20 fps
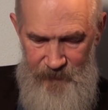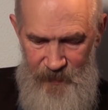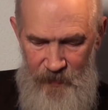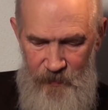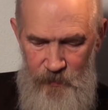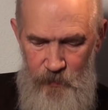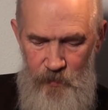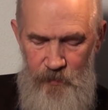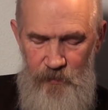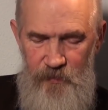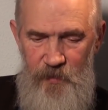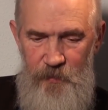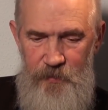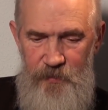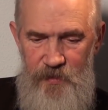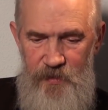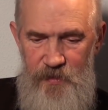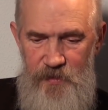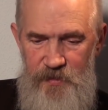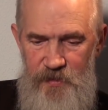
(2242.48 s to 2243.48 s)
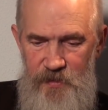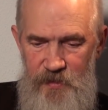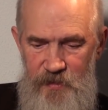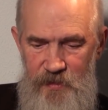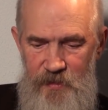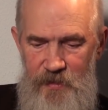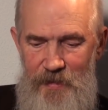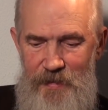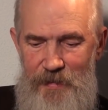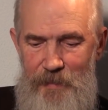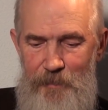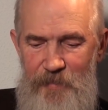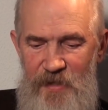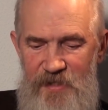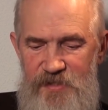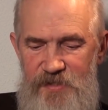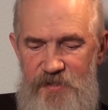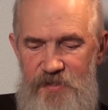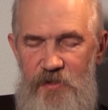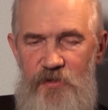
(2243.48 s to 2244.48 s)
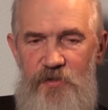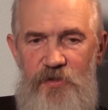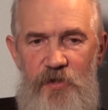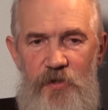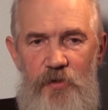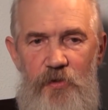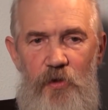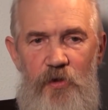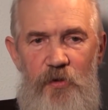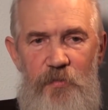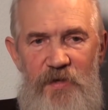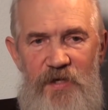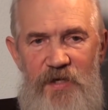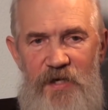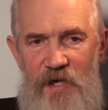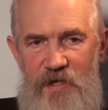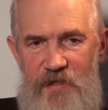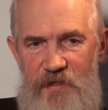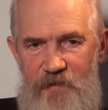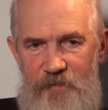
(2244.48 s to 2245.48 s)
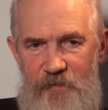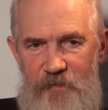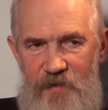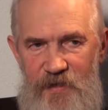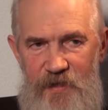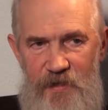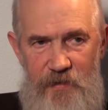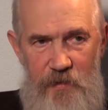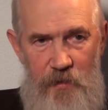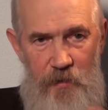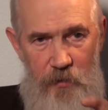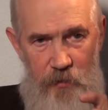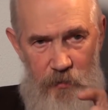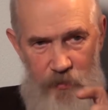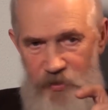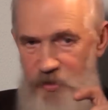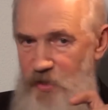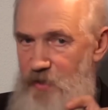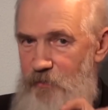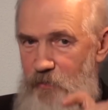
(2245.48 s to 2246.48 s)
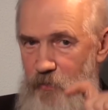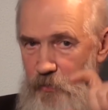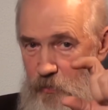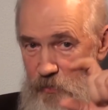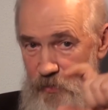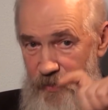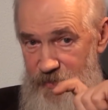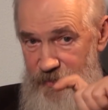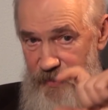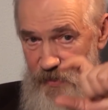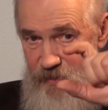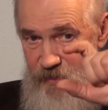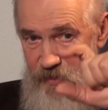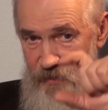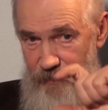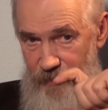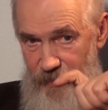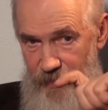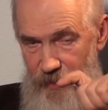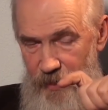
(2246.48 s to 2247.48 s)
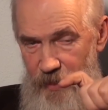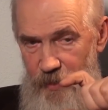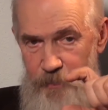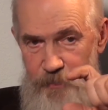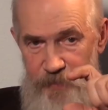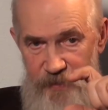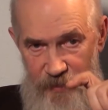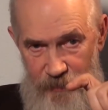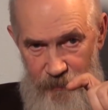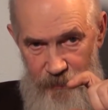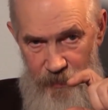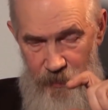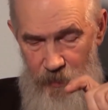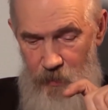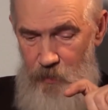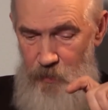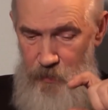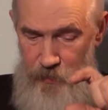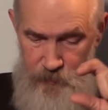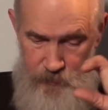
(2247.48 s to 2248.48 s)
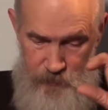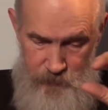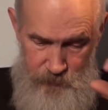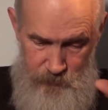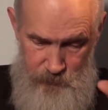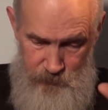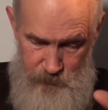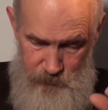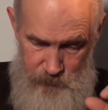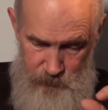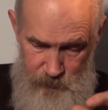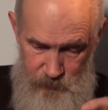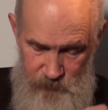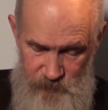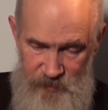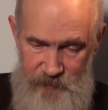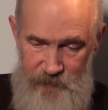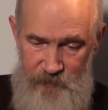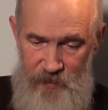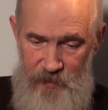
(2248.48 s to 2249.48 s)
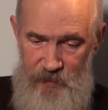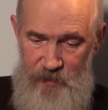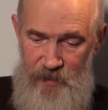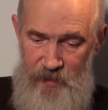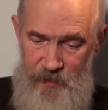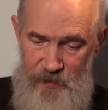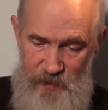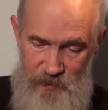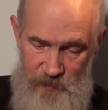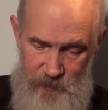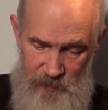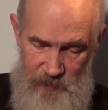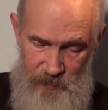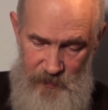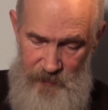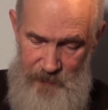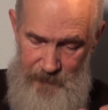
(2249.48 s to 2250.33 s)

is that the nature is wiser, it's smarter, and that it can adapt. Now take biological transmutations, for